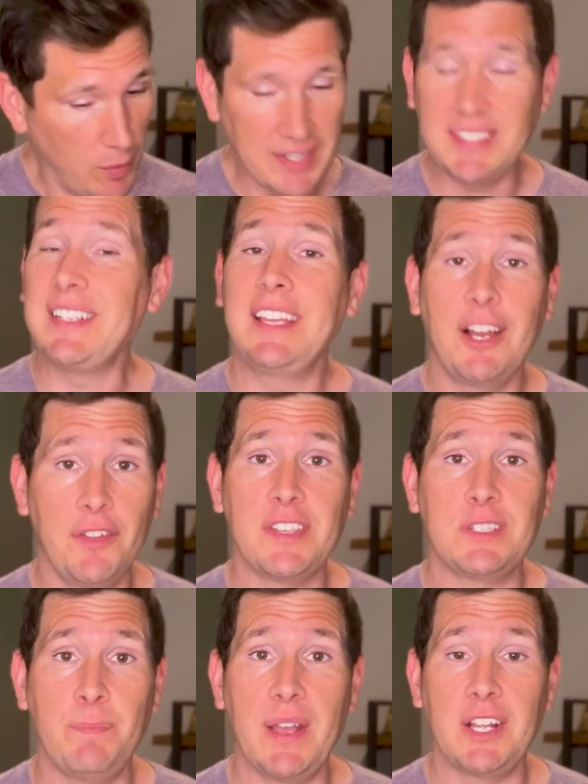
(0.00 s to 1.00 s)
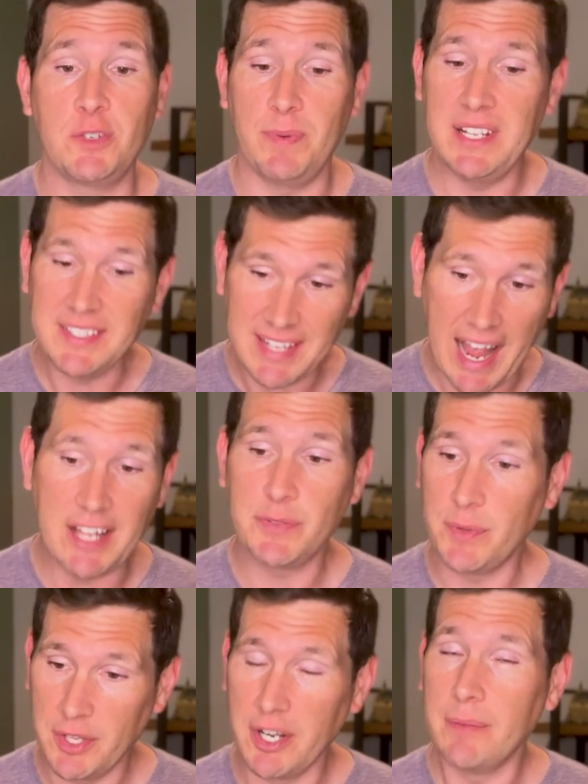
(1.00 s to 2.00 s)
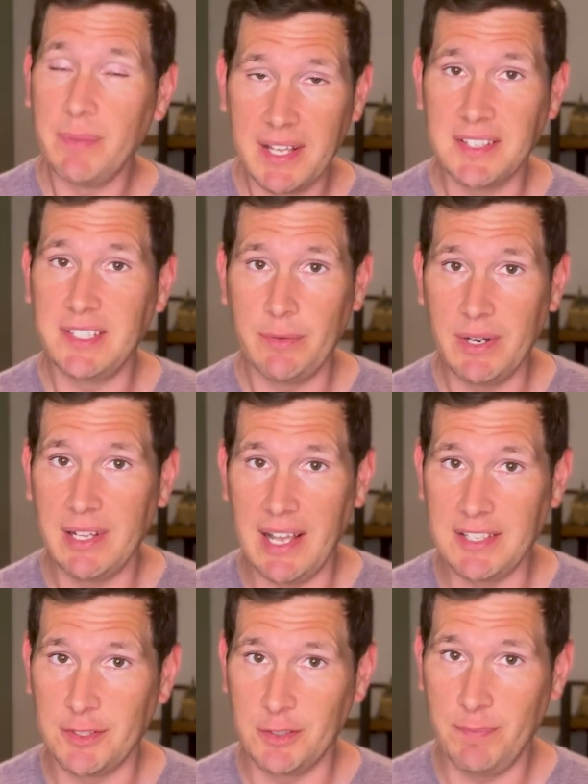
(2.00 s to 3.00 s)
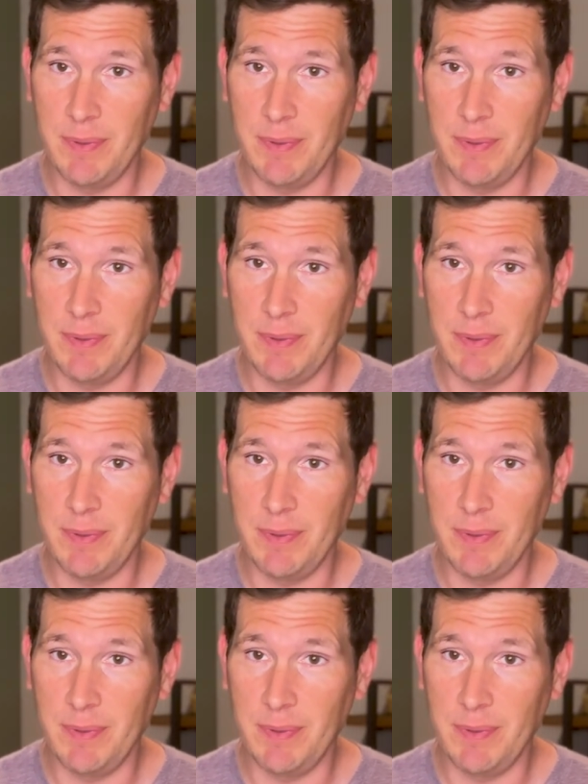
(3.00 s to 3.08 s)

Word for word: wants to kill this bitch, but he sides with her because he realizes there's